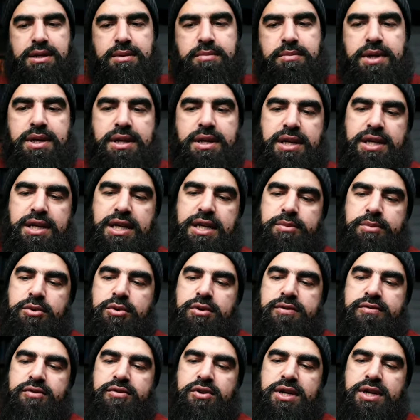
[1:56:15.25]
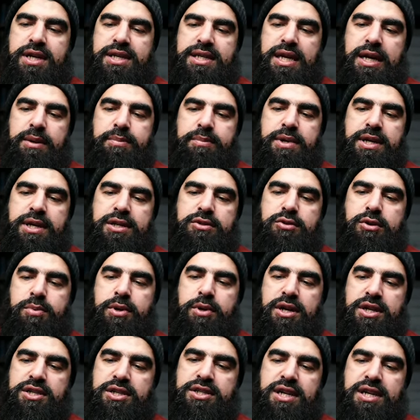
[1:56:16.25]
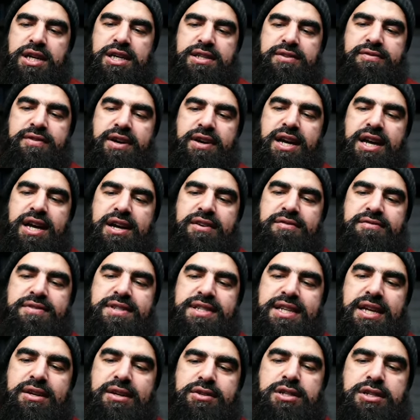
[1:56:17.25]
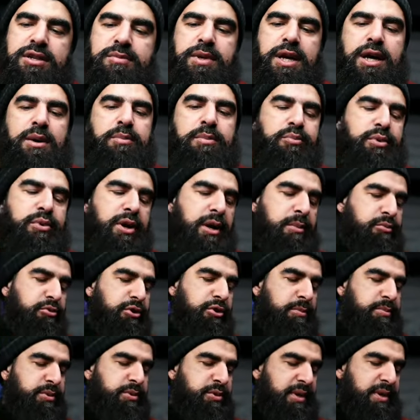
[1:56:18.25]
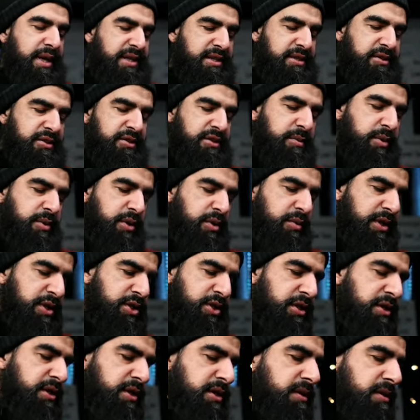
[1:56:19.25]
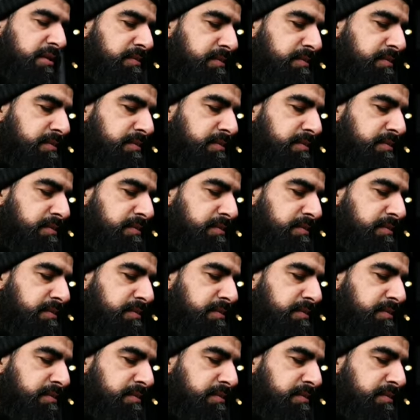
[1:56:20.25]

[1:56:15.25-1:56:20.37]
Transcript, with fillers: May Allah keep all of you guys happy. I do apologize if I have sounded a bit abrupt and answered some of your questions.